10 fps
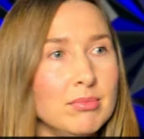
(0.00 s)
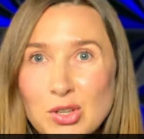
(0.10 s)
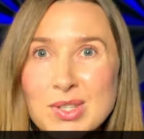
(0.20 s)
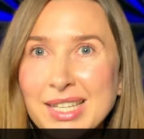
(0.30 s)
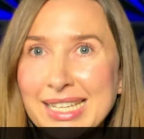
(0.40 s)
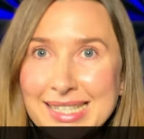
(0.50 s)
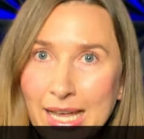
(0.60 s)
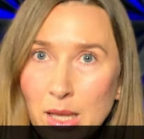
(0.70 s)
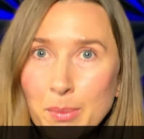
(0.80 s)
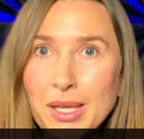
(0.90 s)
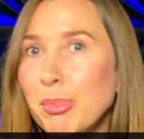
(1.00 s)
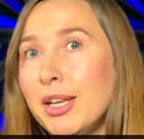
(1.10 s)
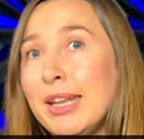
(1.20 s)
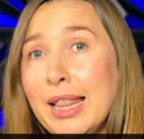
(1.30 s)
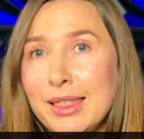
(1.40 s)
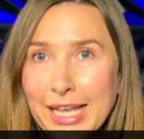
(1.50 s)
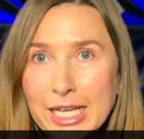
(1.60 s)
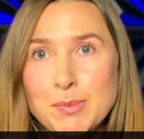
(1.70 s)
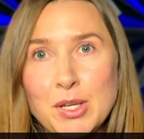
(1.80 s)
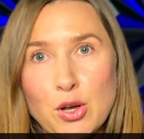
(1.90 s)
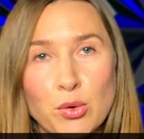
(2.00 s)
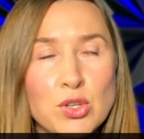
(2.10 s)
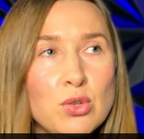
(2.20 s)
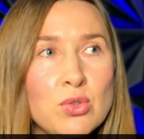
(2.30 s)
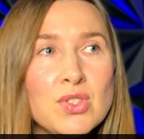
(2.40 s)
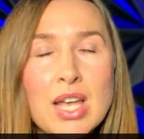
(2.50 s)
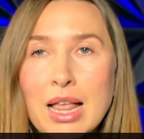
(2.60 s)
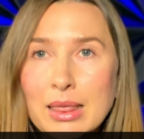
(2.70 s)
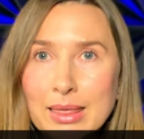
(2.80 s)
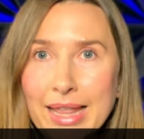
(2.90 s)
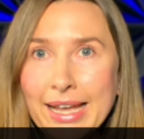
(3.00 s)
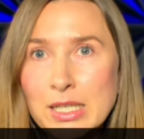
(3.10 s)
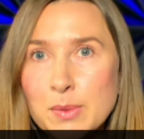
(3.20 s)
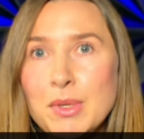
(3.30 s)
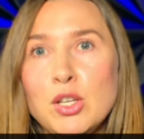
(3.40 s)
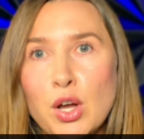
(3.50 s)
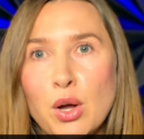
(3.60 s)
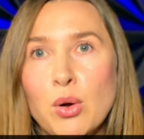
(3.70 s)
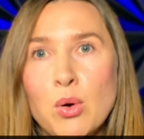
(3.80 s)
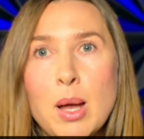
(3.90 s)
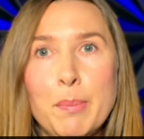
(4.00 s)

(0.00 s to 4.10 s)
You don't say tell me, but let me know. Use let me know